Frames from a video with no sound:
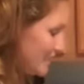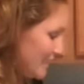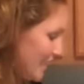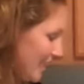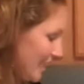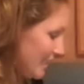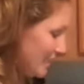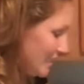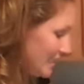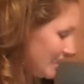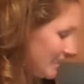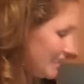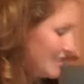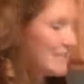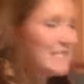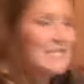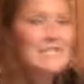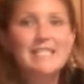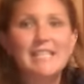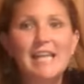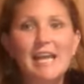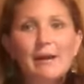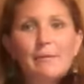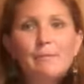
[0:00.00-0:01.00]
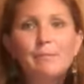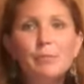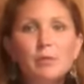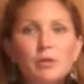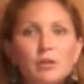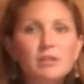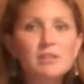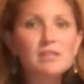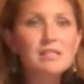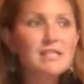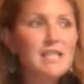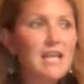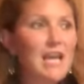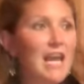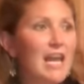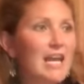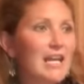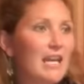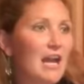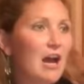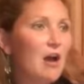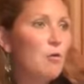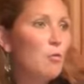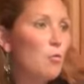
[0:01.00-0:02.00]
Scentsy samples to
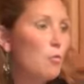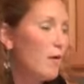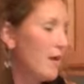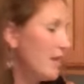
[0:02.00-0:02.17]
hand out